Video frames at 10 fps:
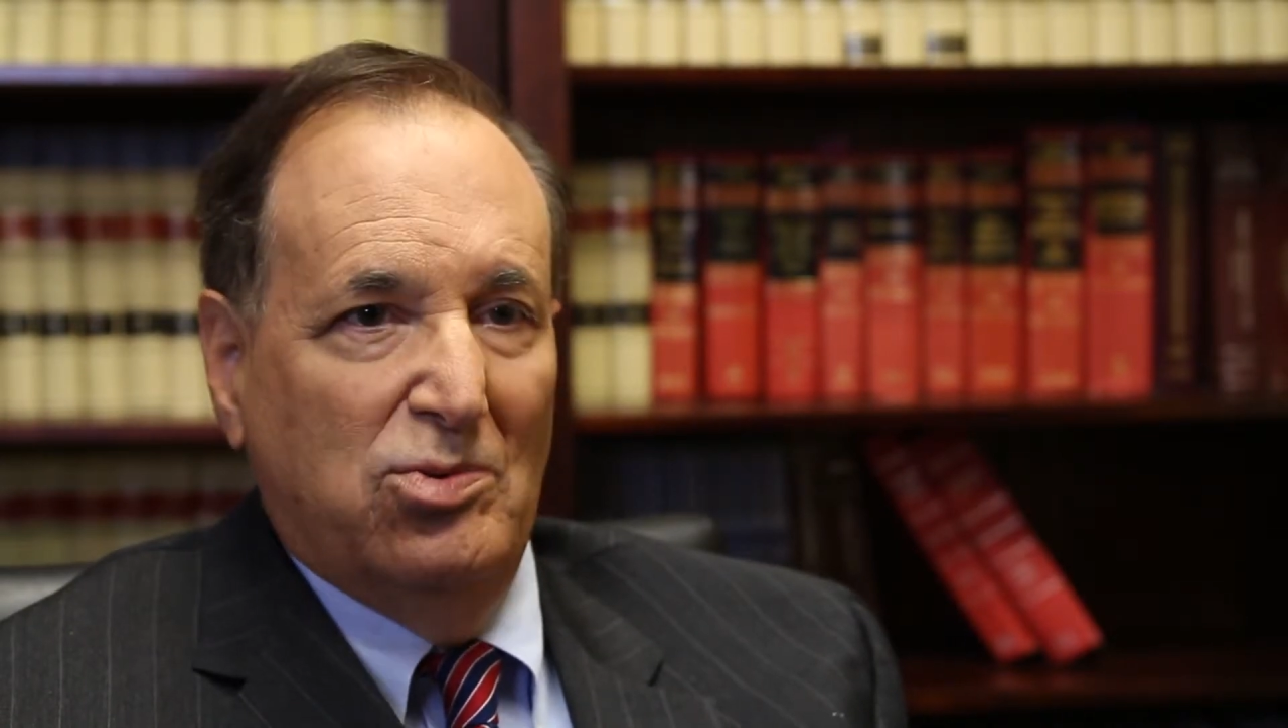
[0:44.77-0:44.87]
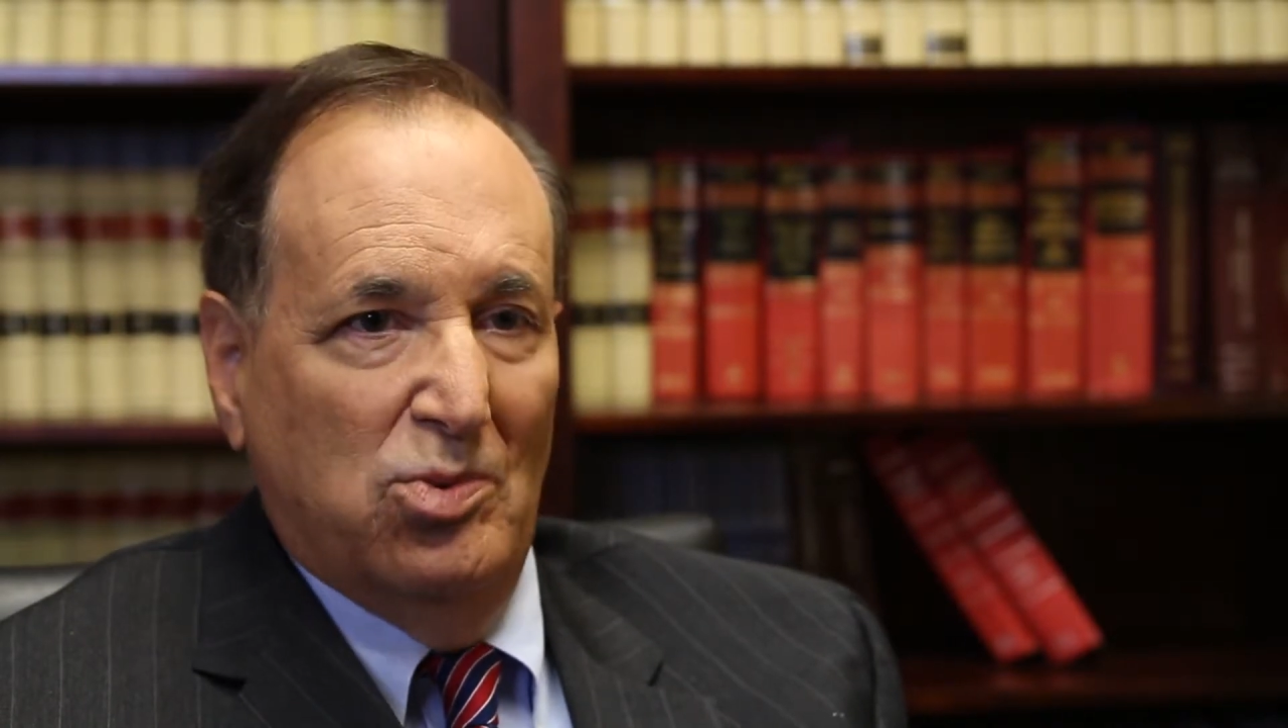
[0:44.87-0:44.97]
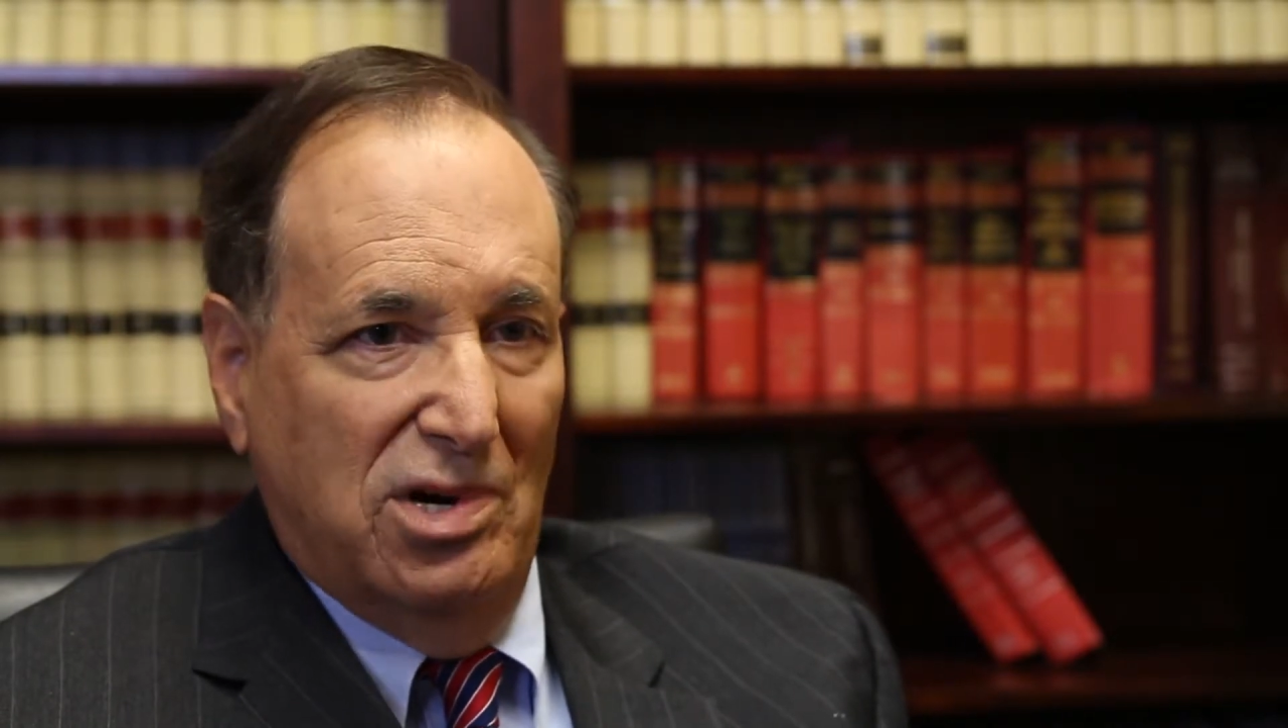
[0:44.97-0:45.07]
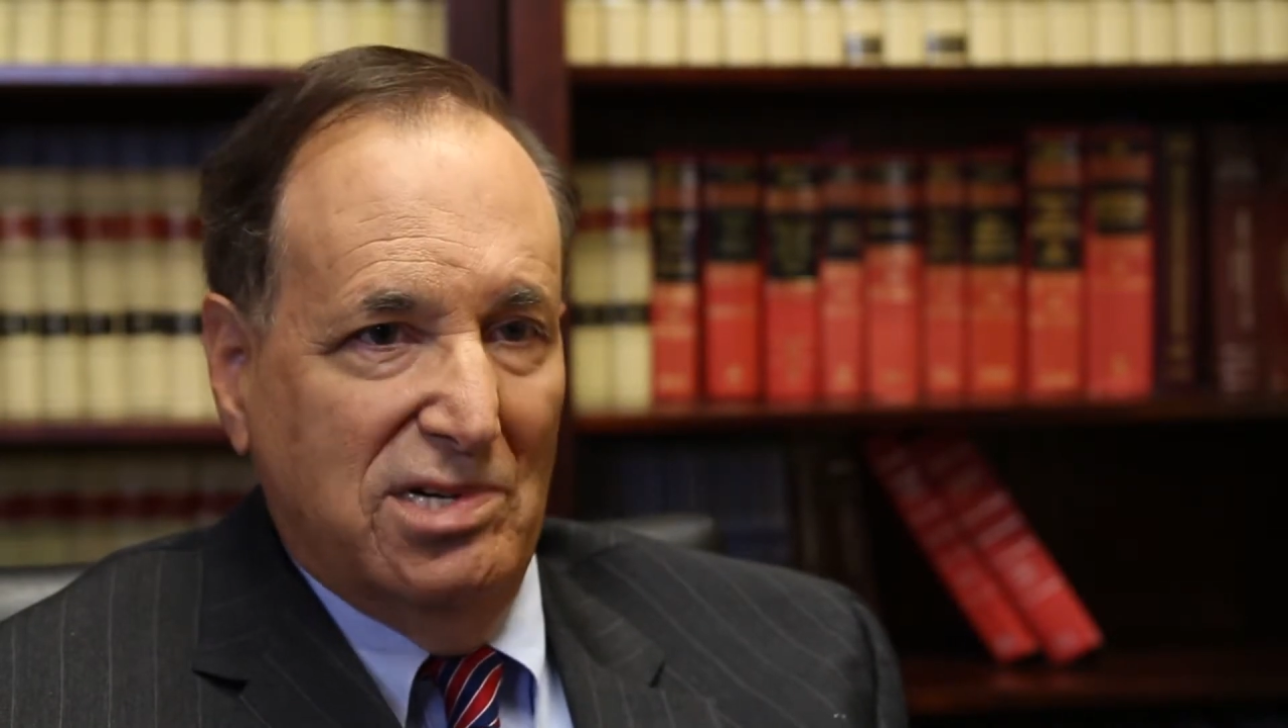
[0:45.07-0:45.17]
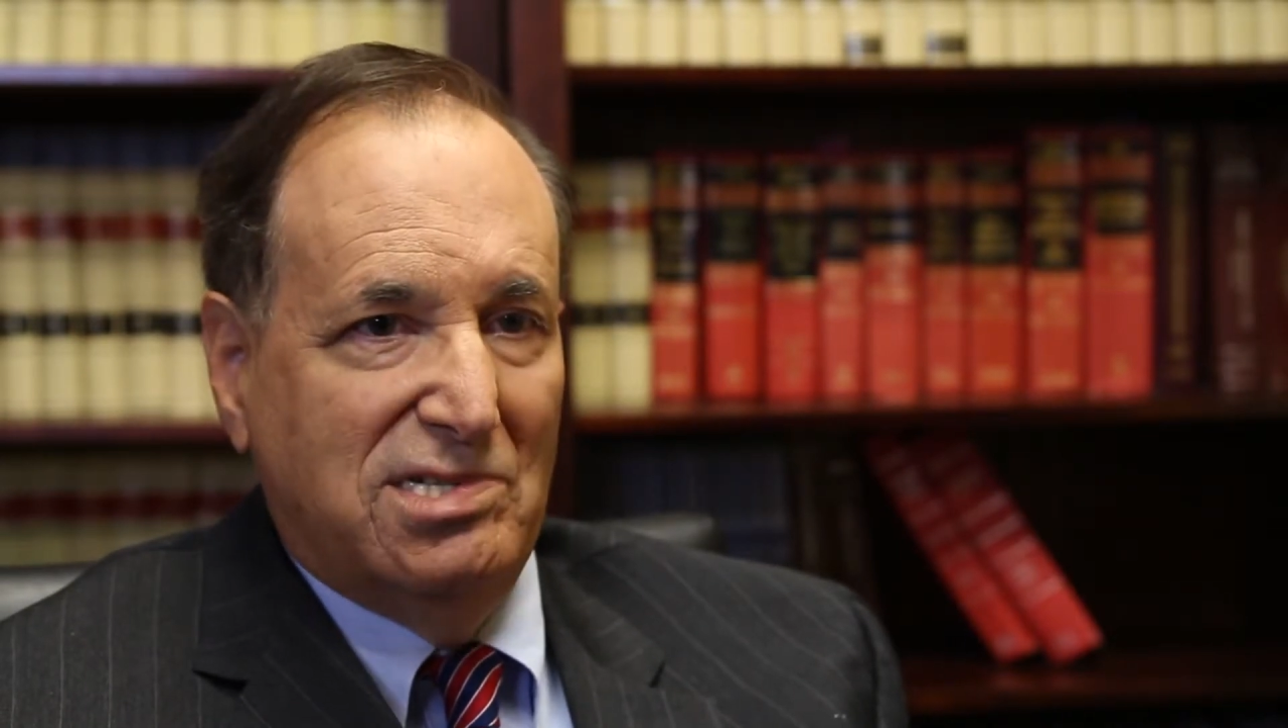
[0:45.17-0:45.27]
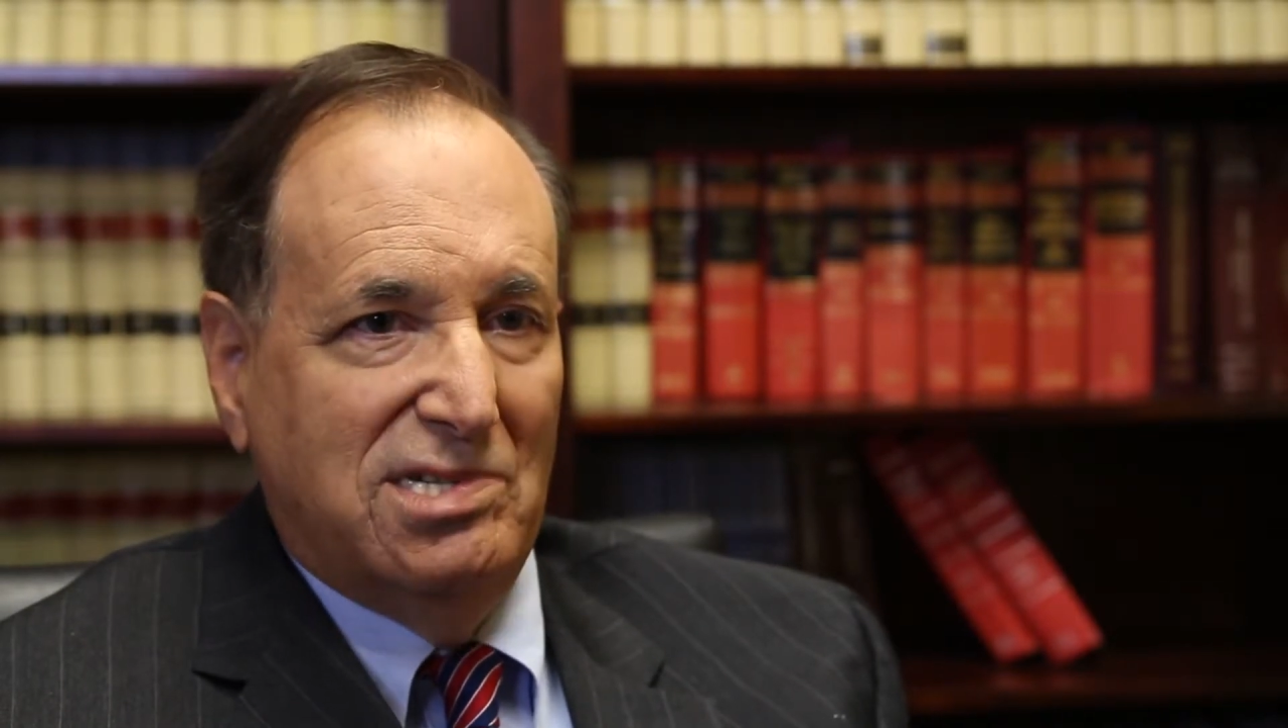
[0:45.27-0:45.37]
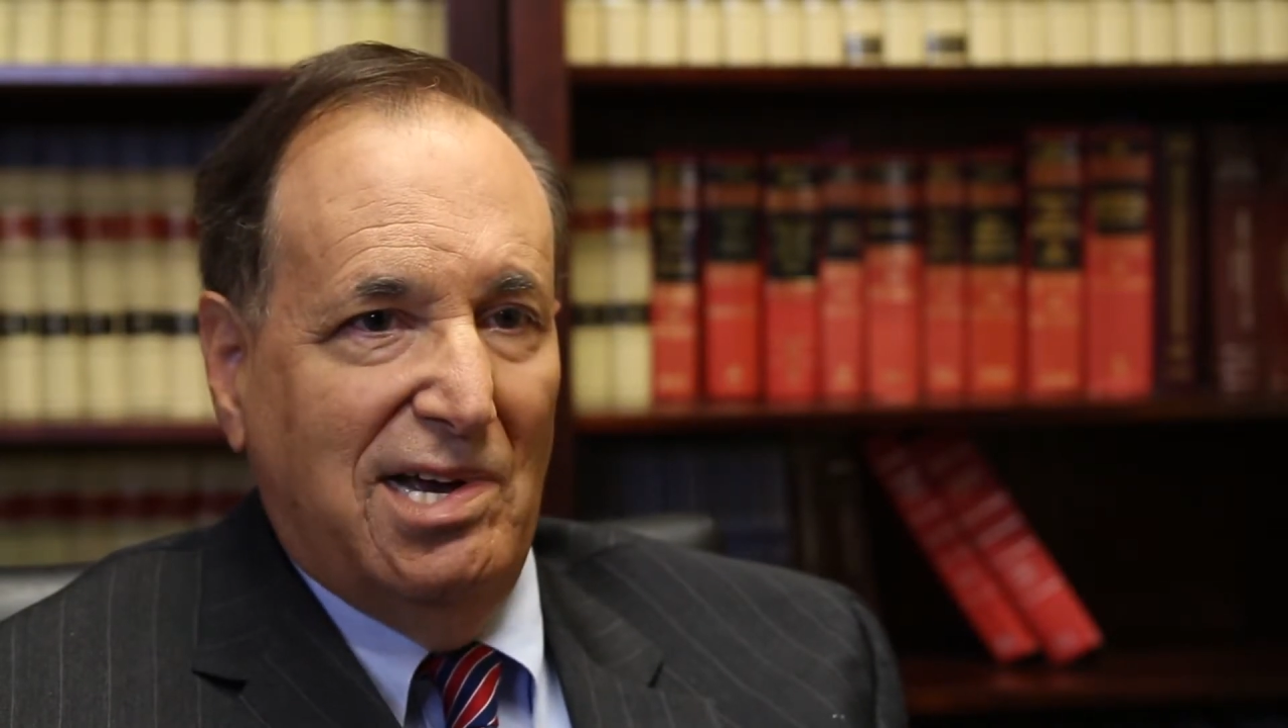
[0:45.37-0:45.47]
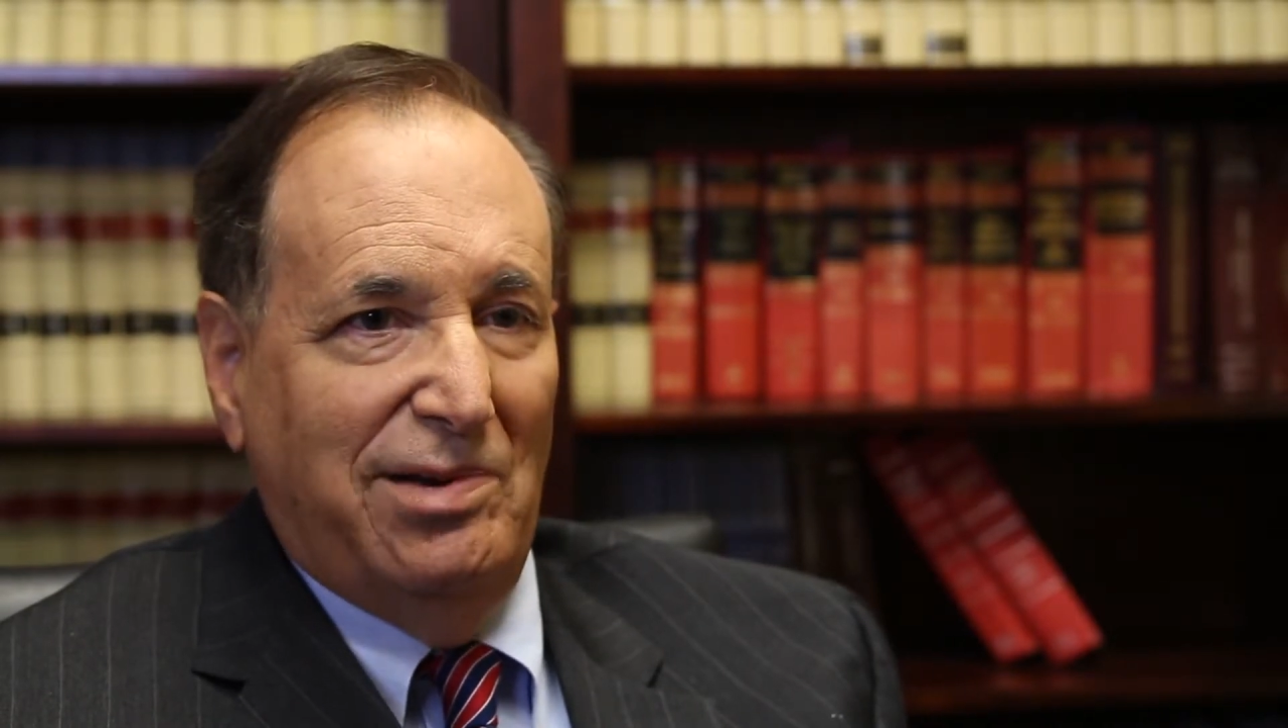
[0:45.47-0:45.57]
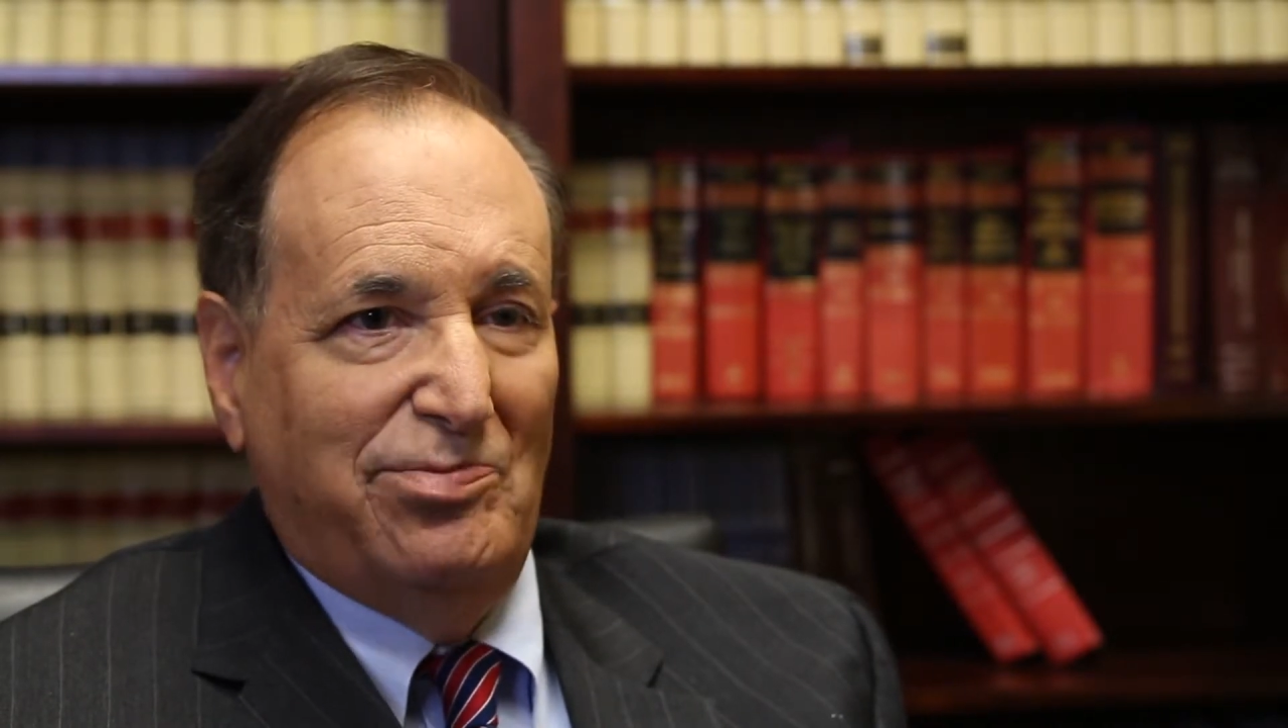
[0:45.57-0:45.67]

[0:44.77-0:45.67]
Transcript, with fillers: once a